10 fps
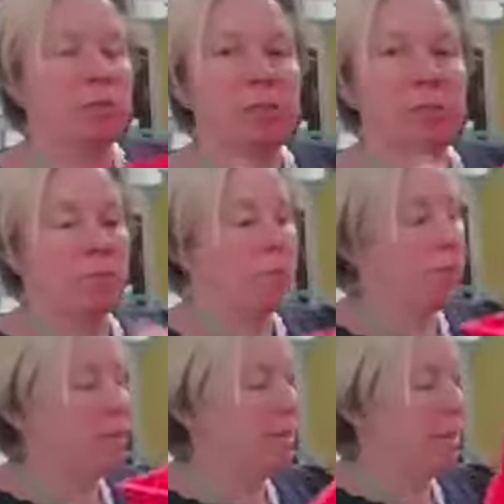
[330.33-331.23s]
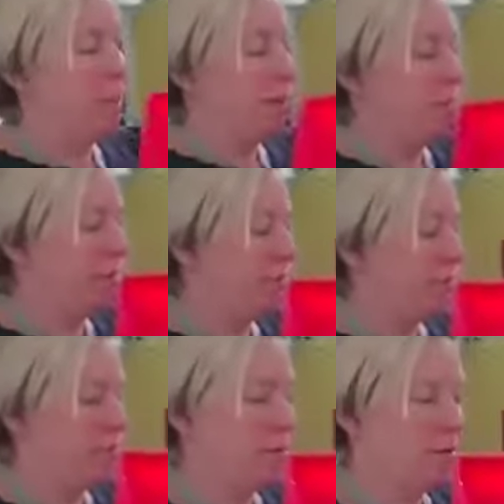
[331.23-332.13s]
Donald Doss's name. I've just
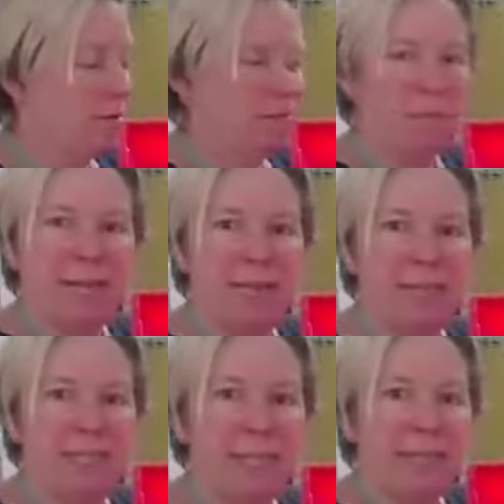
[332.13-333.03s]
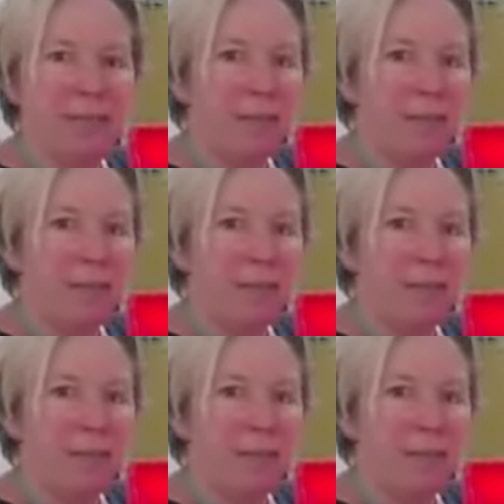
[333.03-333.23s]
found it's got some magnetic